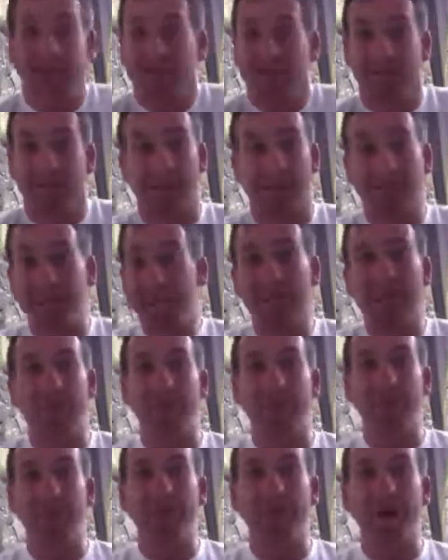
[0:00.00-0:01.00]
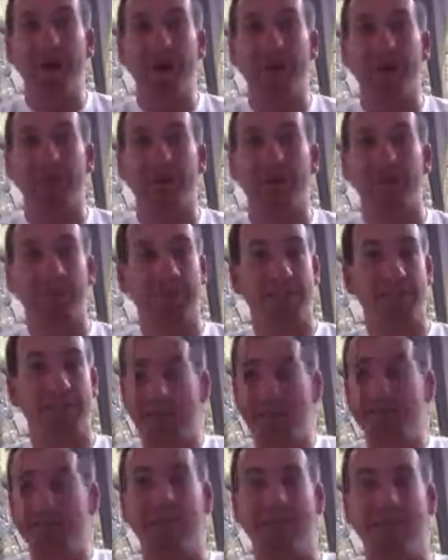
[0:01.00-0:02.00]
just made a few bucks. I just
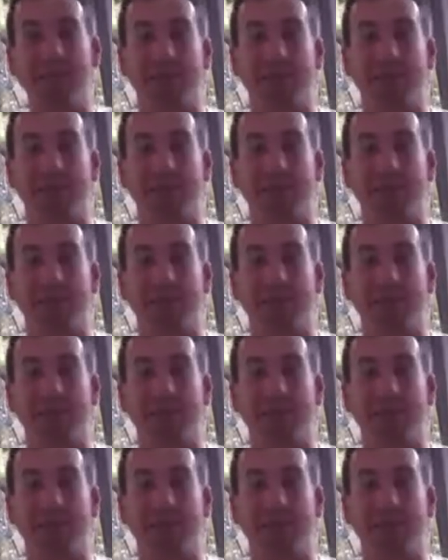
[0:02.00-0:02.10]
made some